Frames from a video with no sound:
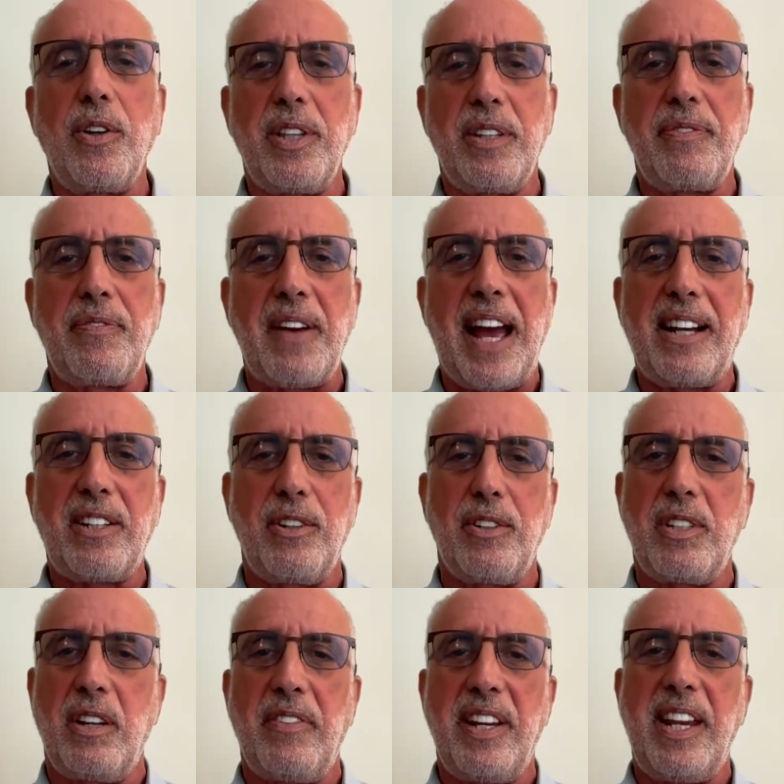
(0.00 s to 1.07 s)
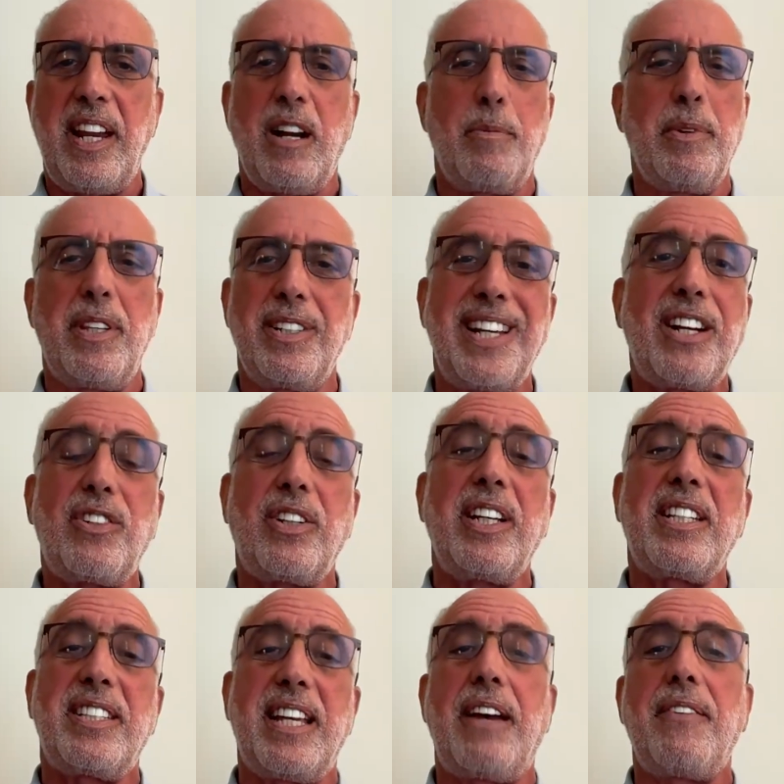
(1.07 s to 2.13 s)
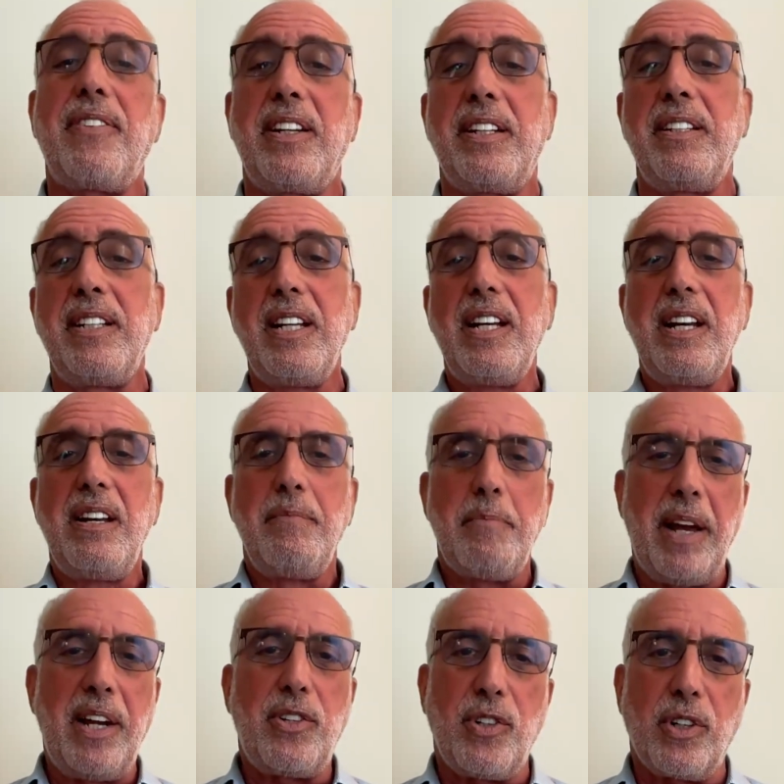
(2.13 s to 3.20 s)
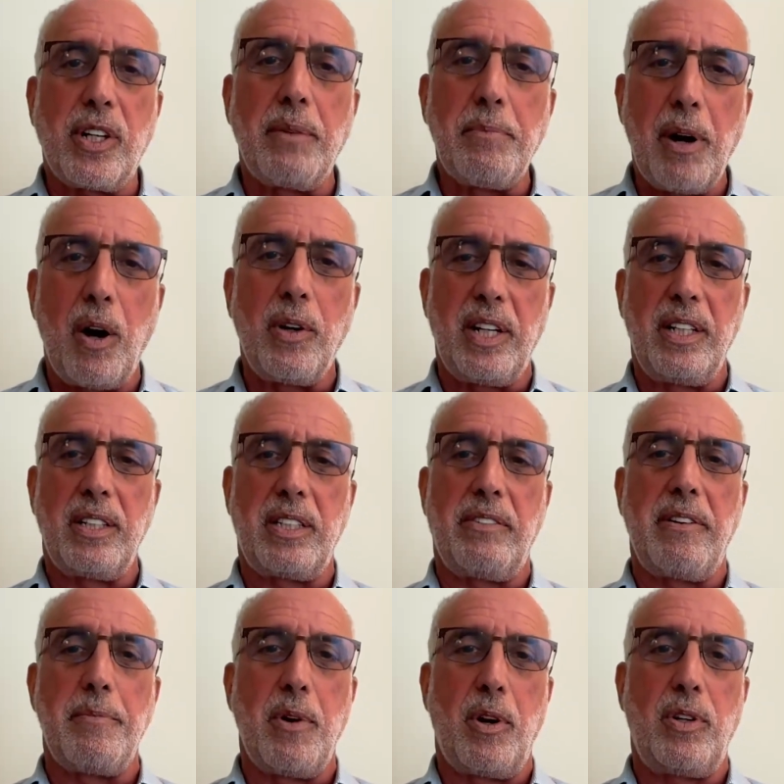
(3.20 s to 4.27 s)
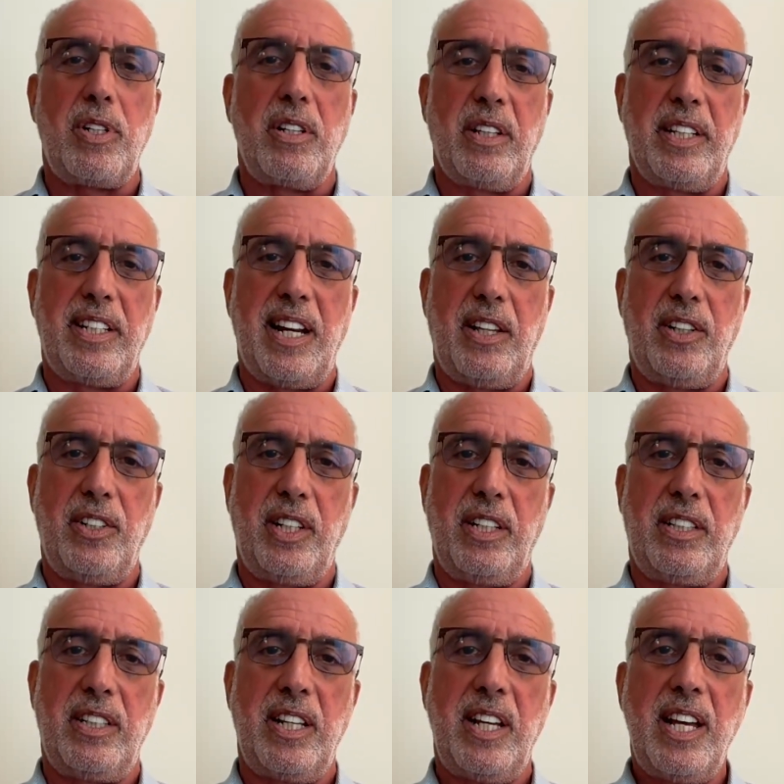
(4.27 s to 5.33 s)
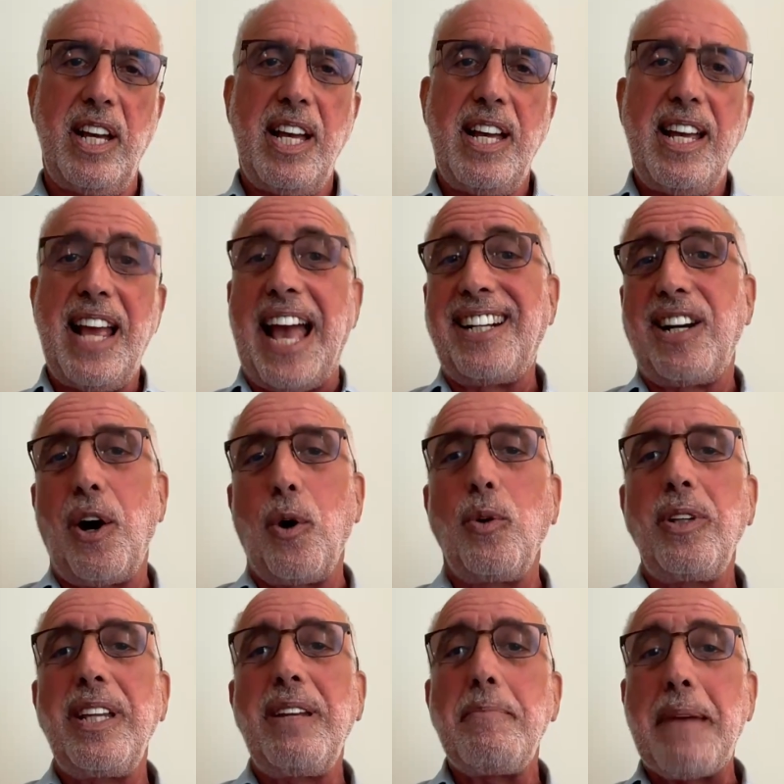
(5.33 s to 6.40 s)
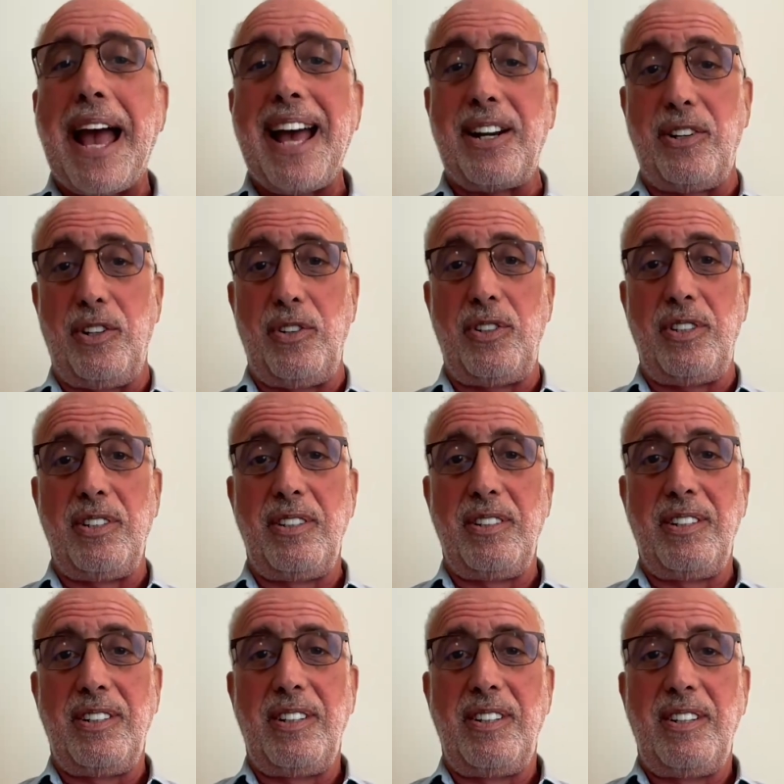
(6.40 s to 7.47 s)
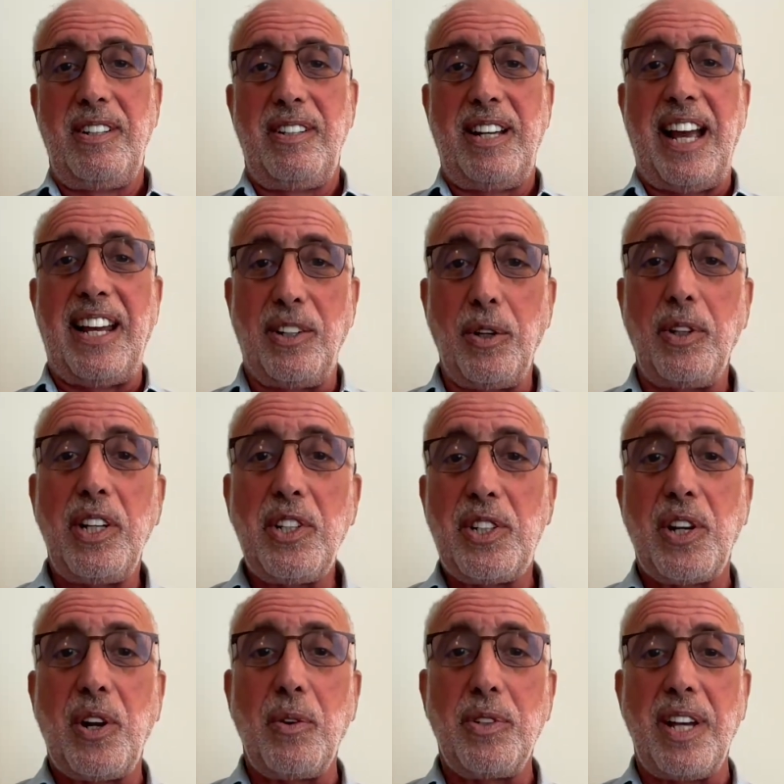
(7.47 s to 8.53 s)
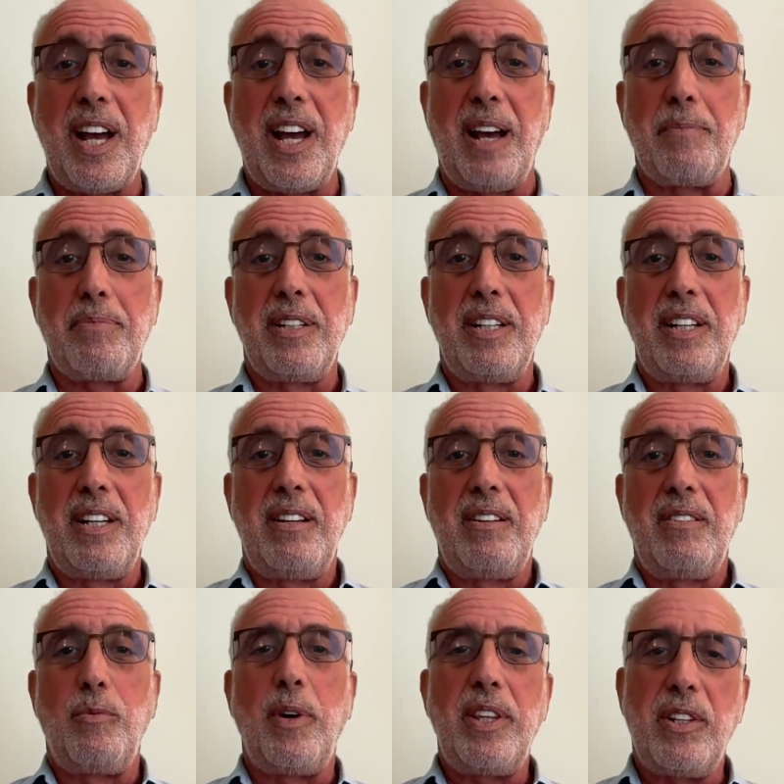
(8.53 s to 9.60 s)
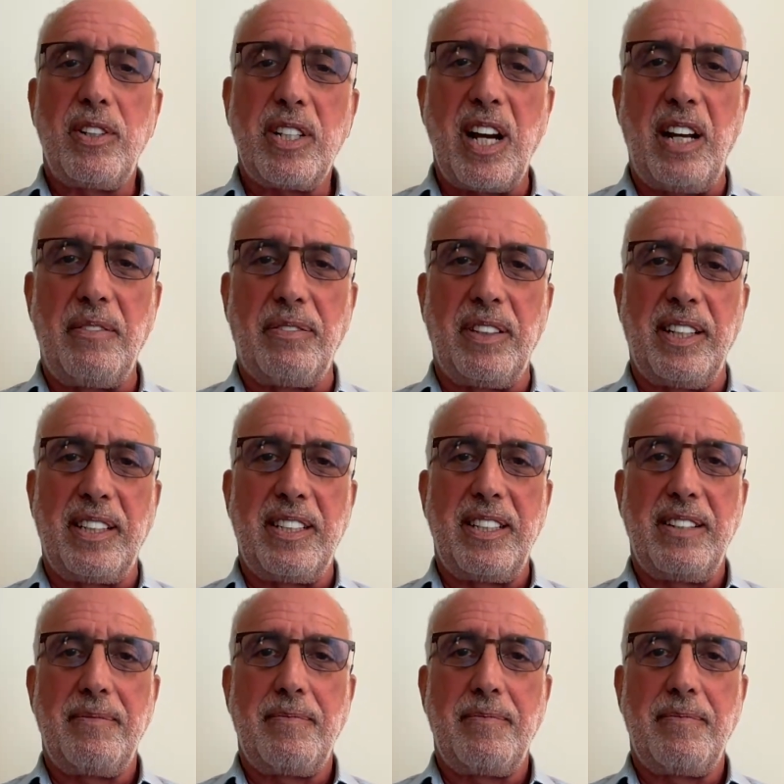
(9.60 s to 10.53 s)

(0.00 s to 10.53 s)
the factors of it here, but there's actually 7 major components of emotional intelligence. And it only matters and it only shows up when there's conflict.